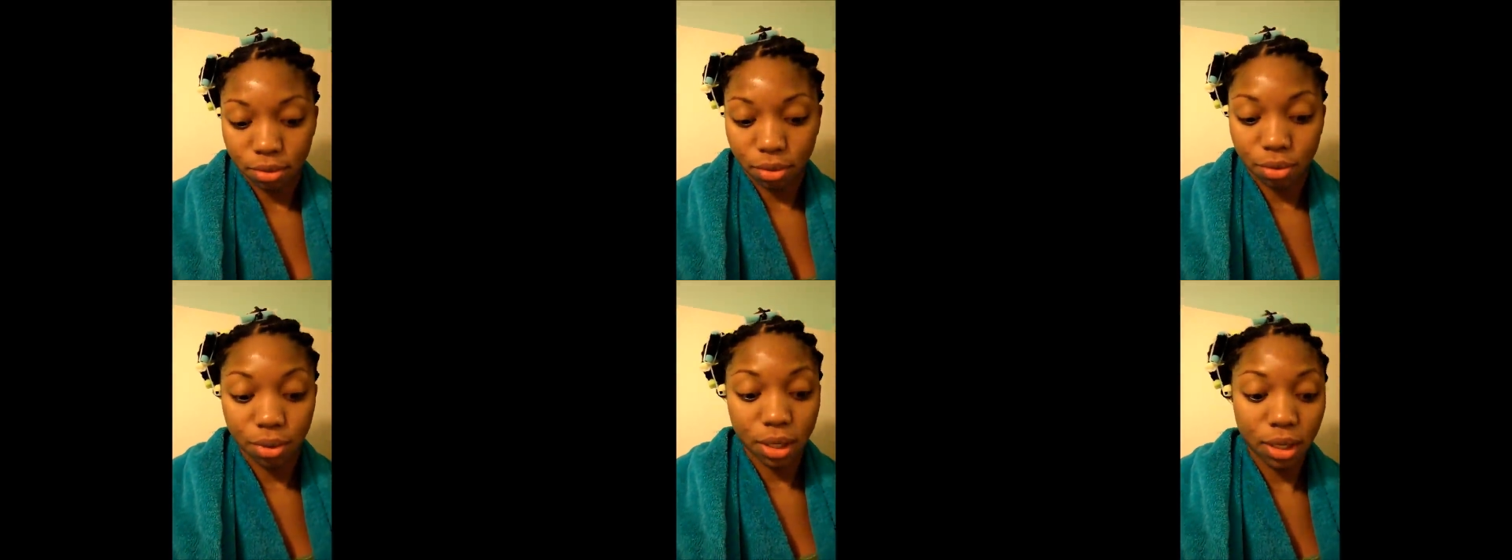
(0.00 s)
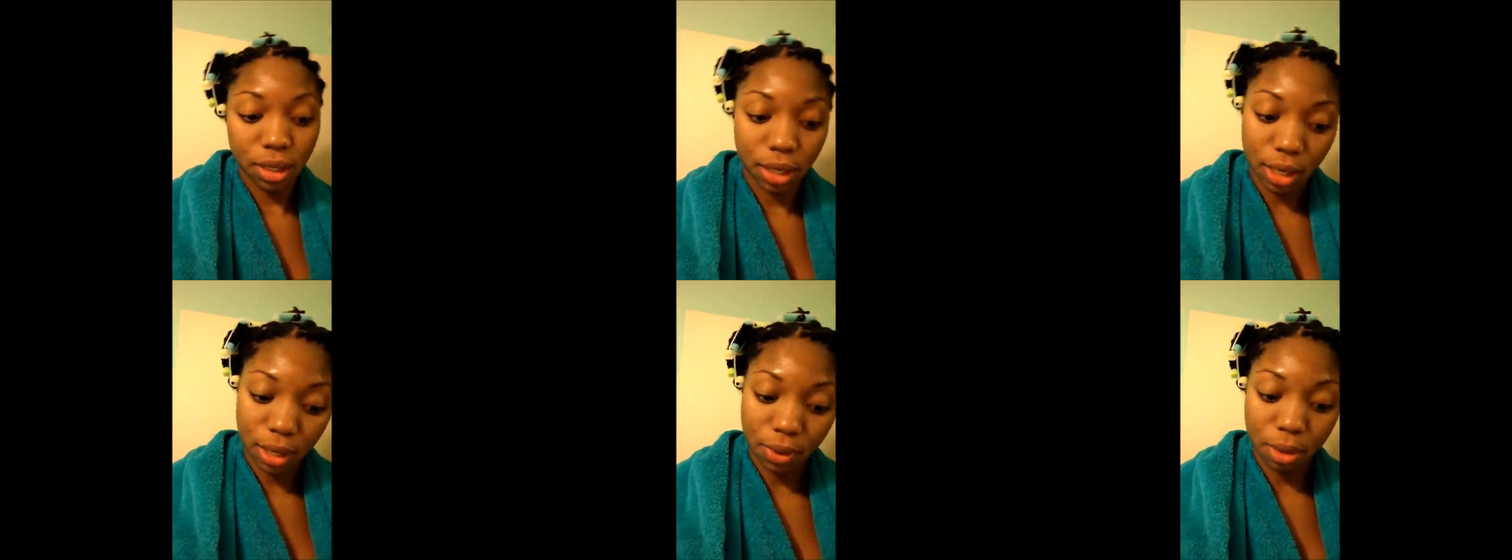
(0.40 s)
Green,
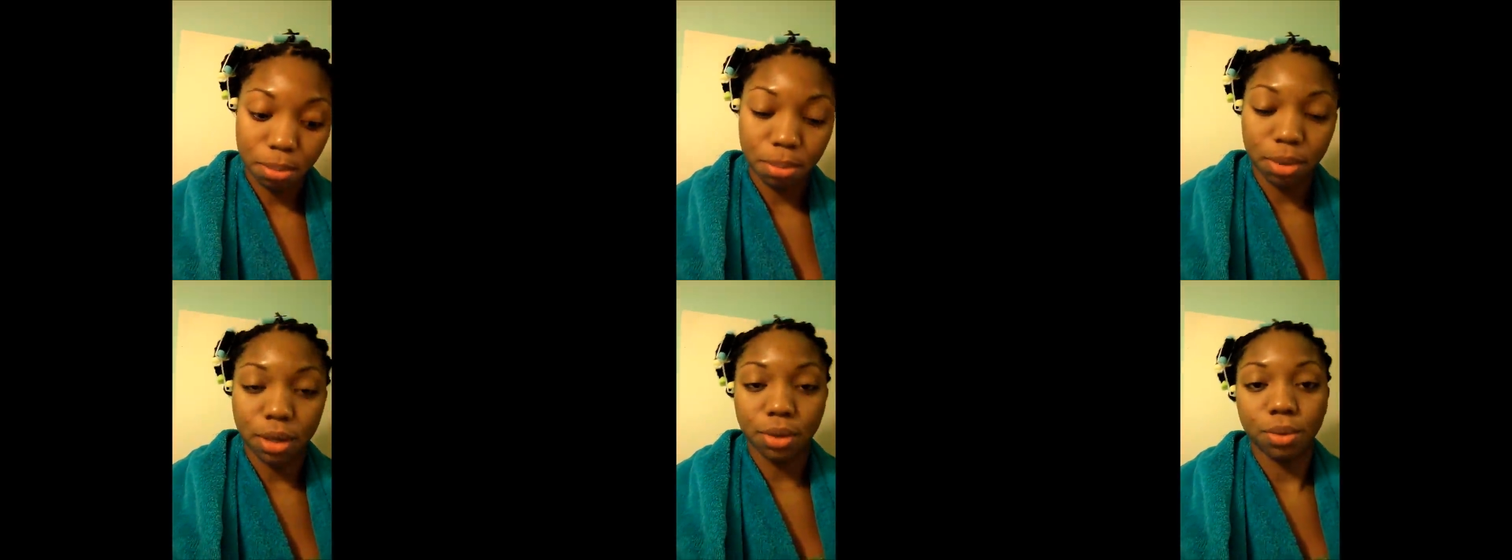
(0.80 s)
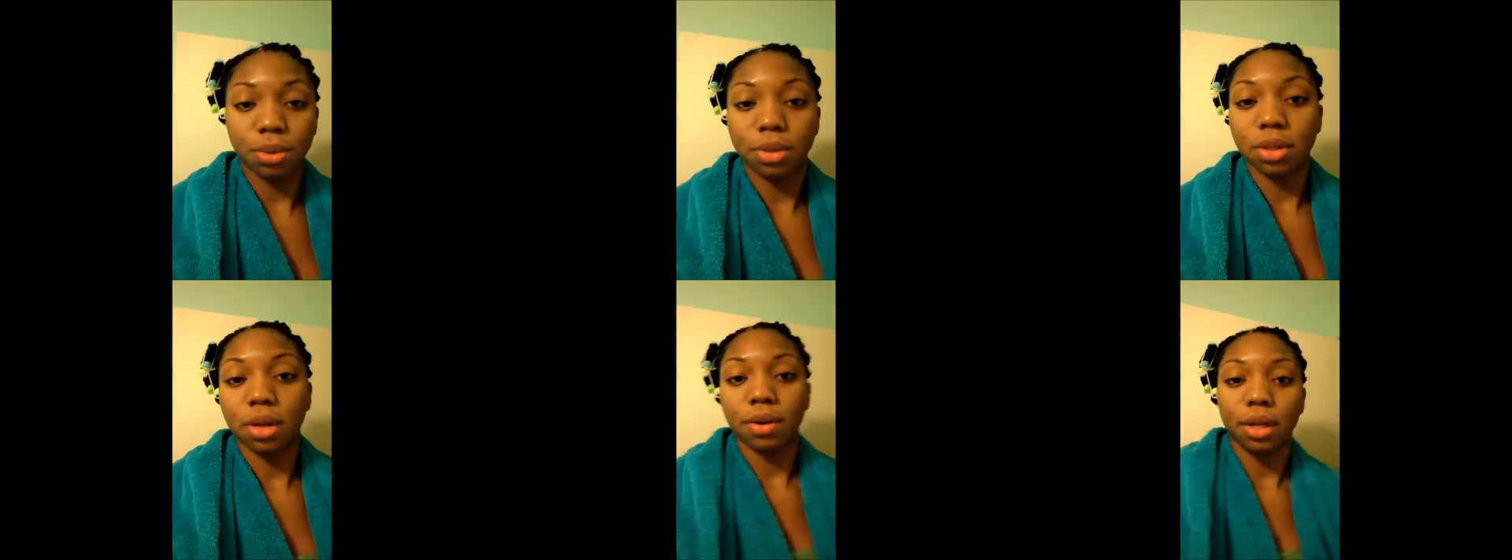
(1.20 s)
yellow, and blue,
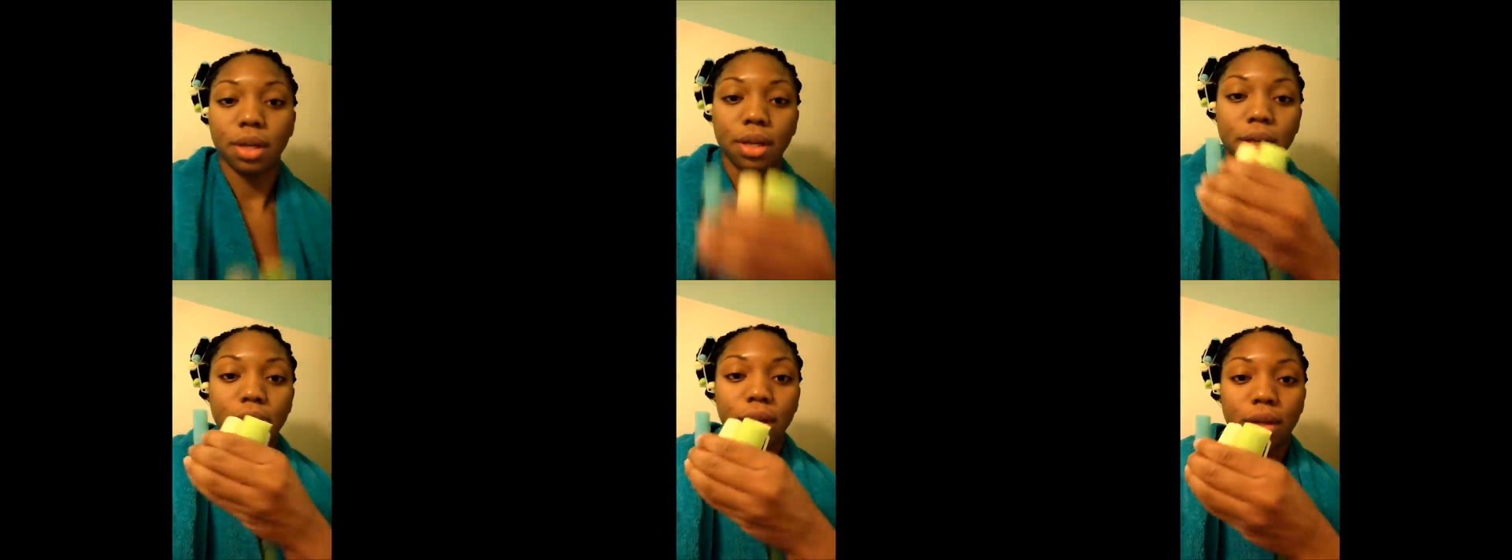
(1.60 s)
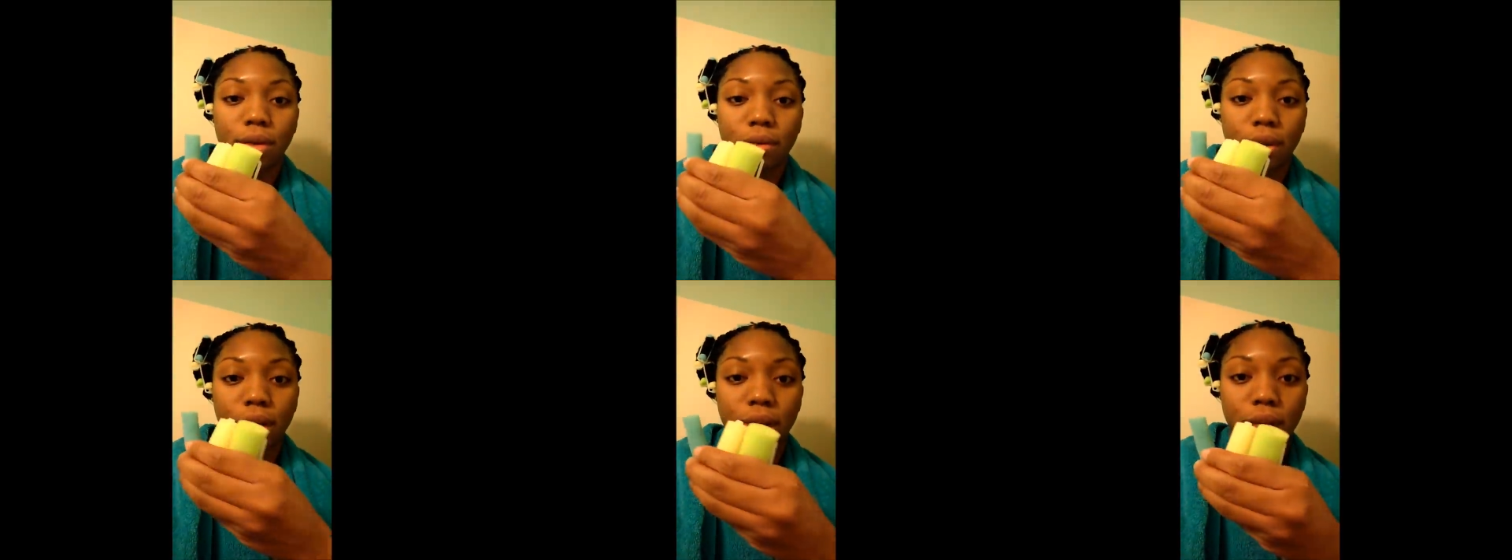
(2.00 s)
sorry.
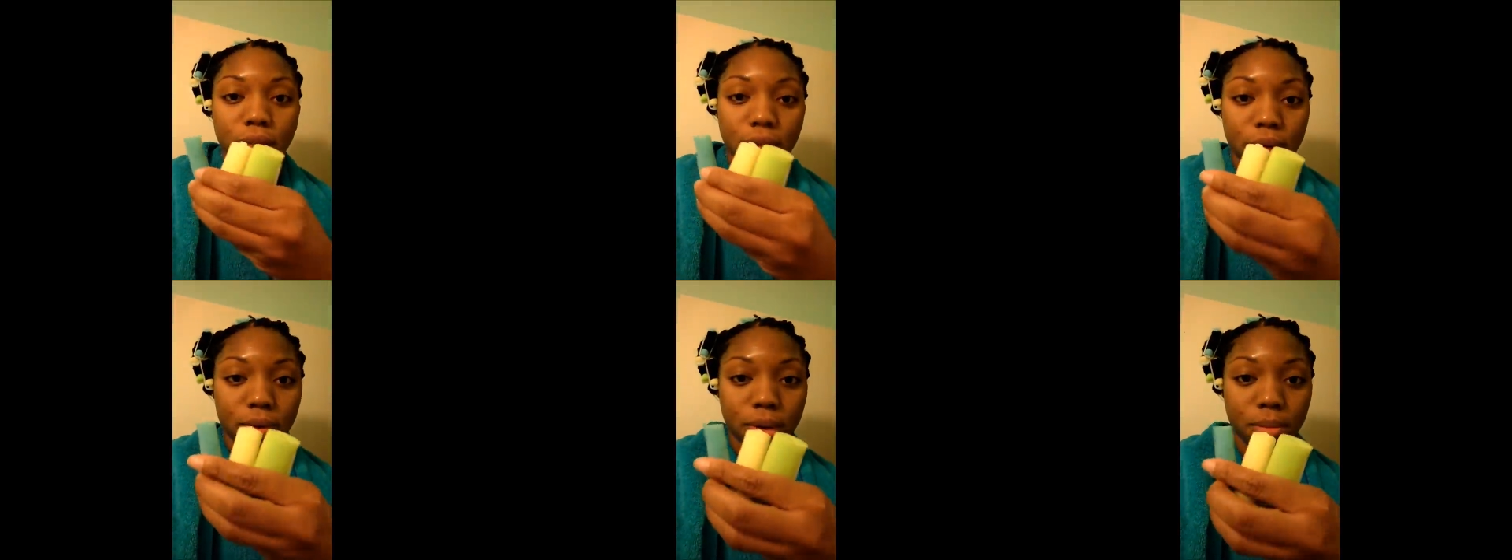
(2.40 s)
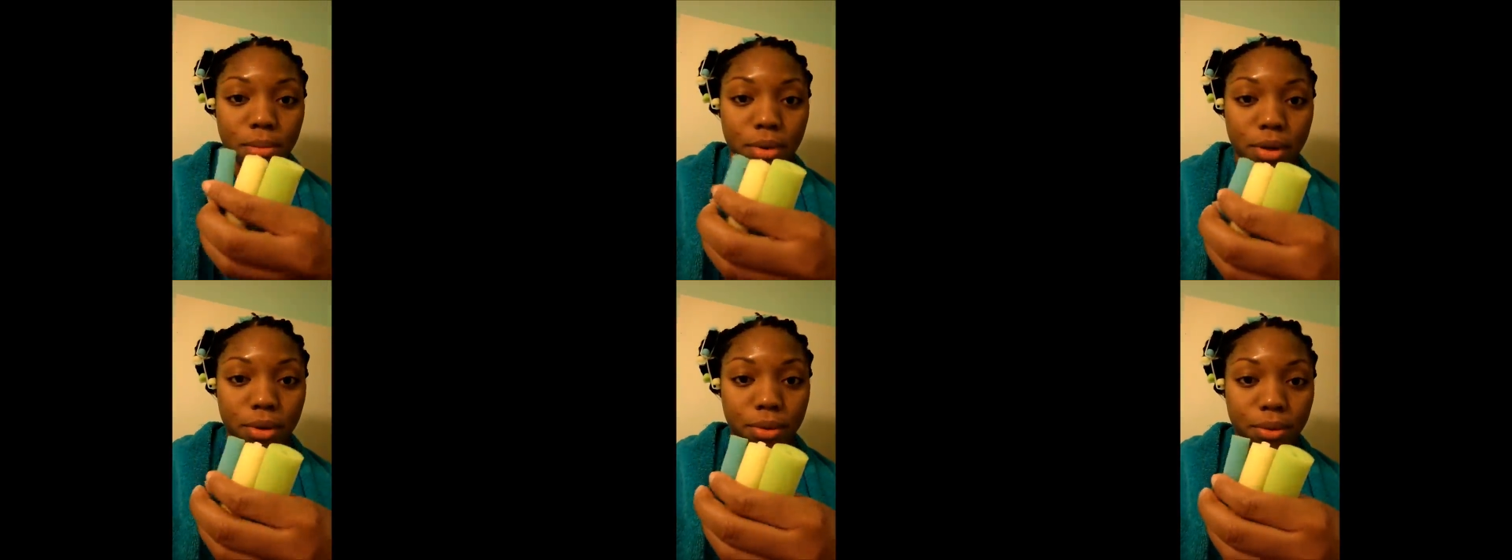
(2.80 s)
Green, yellow, and
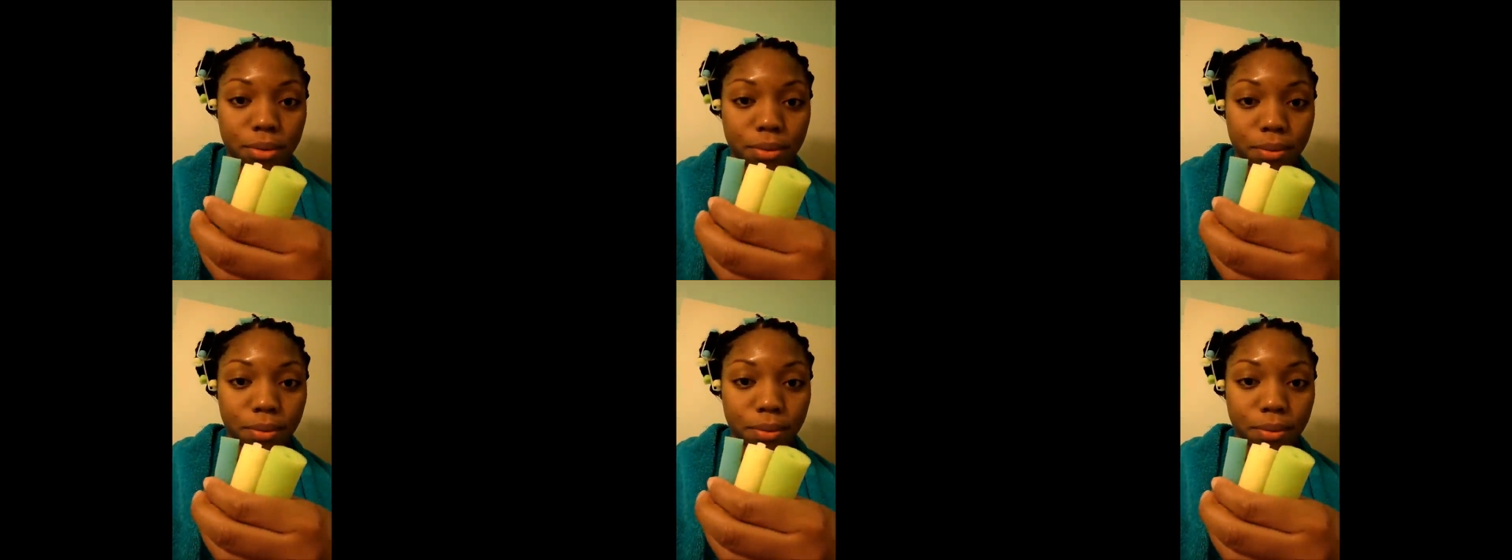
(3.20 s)
blue.